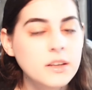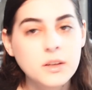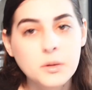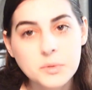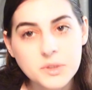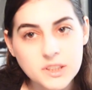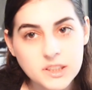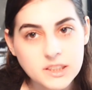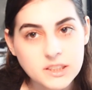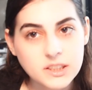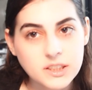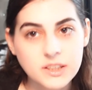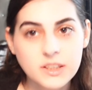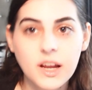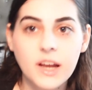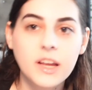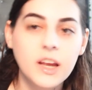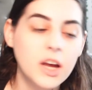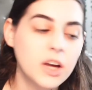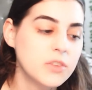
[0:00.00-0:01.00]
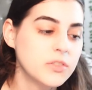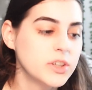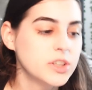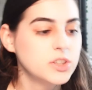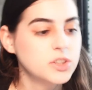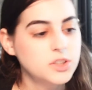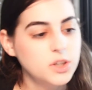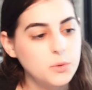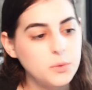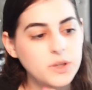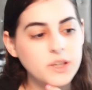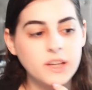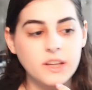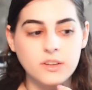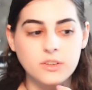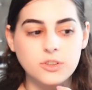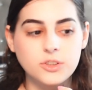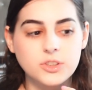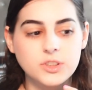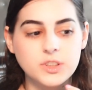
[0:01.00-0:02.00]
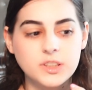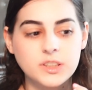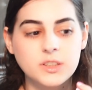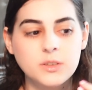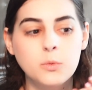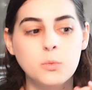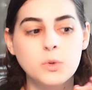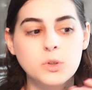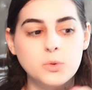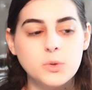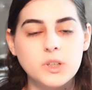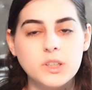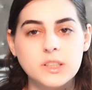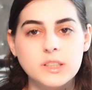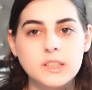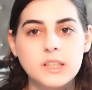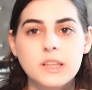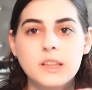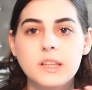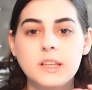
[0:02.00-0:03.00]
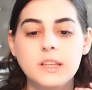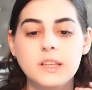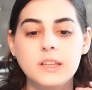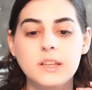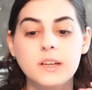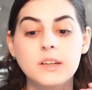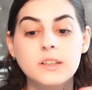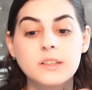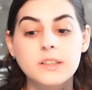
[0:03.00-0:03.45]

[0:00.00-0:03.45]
number 16, I have Zoe Anderson, which was the